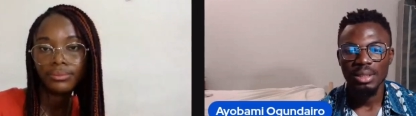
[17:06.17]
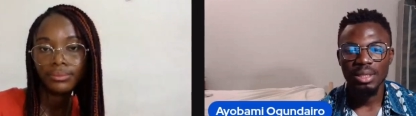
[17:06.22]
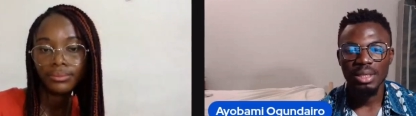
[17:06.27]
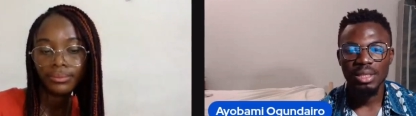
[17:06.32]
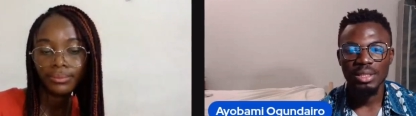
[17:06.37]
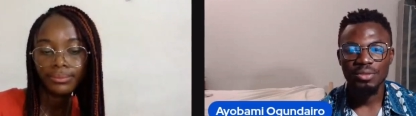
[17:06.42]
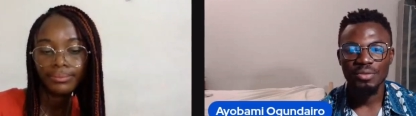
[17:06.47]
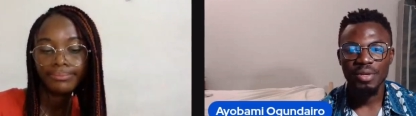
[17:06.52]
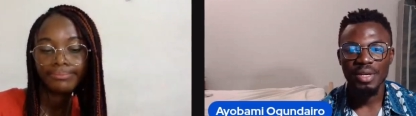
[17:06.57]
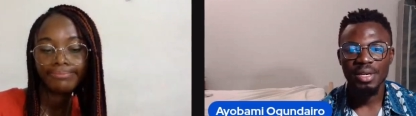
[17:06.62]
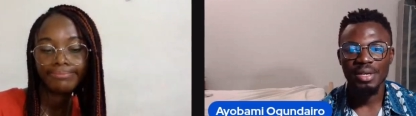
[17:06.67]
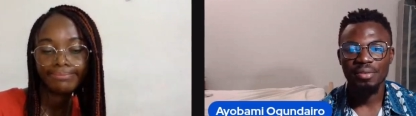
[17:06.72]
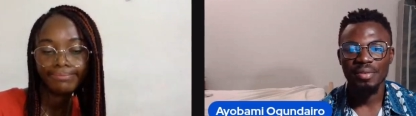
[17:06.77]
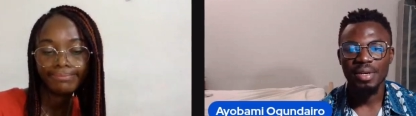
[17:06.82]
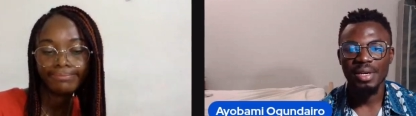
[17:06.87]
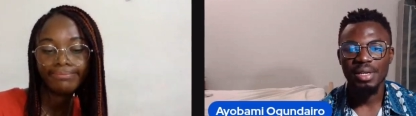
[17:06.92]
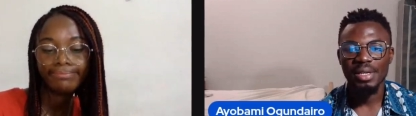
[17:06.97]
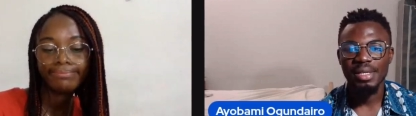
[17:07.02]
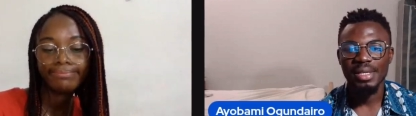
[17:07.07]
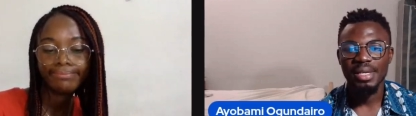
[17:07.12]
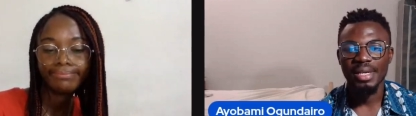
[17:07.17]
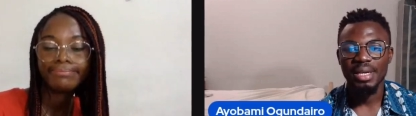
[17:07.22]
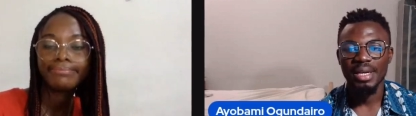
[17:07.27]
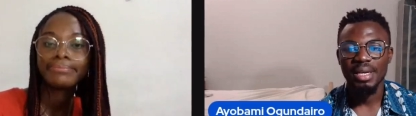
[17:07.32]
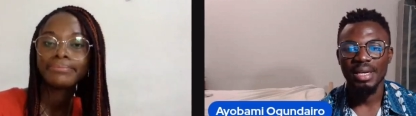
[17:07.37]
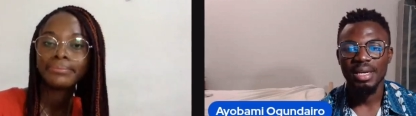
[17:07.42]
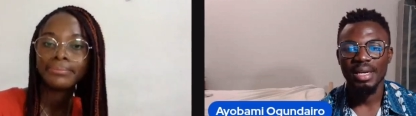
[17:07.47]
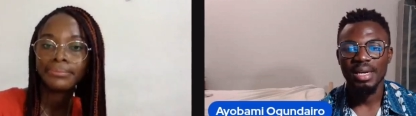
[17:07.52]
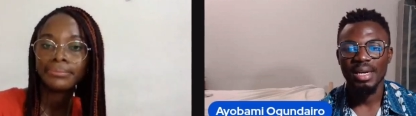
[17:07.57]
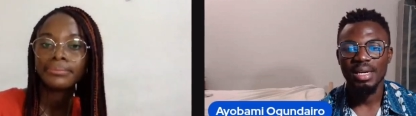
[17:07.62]
Speaker 1: it's very
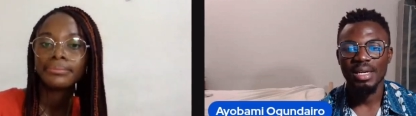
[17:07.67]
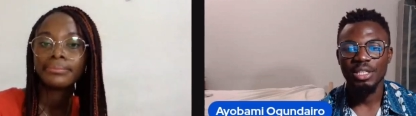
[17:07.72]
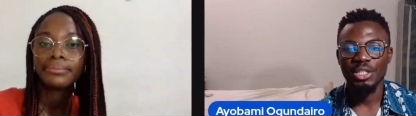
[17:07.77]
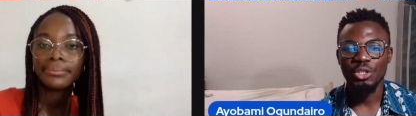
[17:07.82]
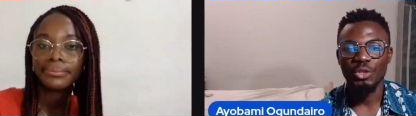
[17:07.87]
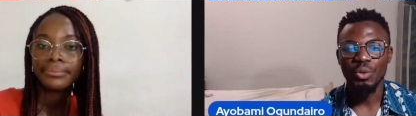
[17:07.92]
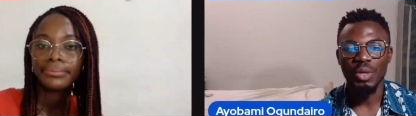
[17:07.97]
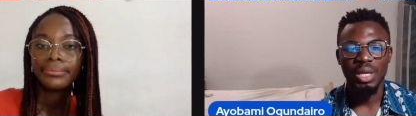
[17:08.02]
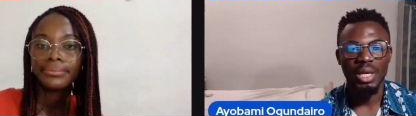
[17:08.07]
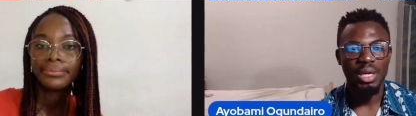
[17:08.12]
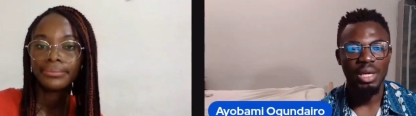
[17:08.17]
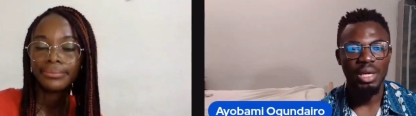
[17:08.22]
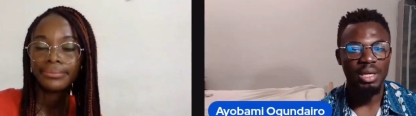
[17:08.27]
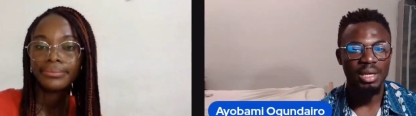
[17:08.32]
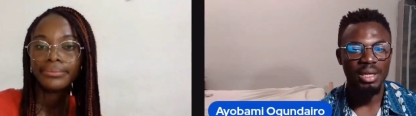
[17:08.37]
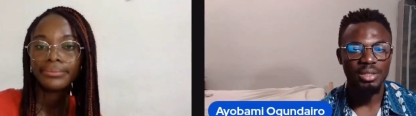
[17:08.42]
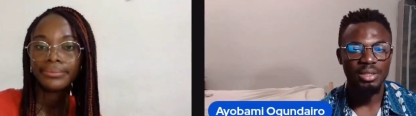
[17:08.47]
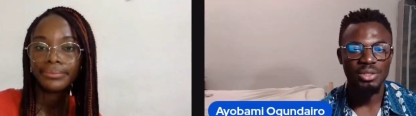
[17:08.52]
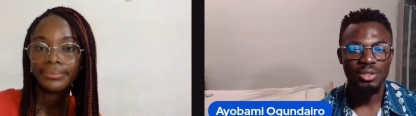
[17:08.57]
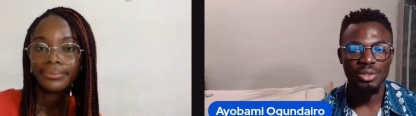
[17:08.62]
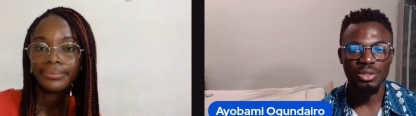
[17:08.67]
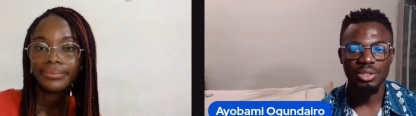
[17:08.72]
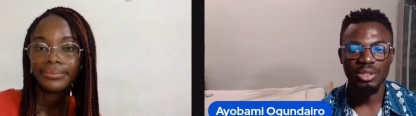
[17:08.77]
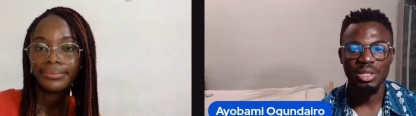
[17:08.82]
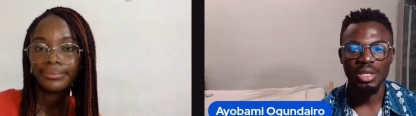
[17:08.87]
very uh, unique, such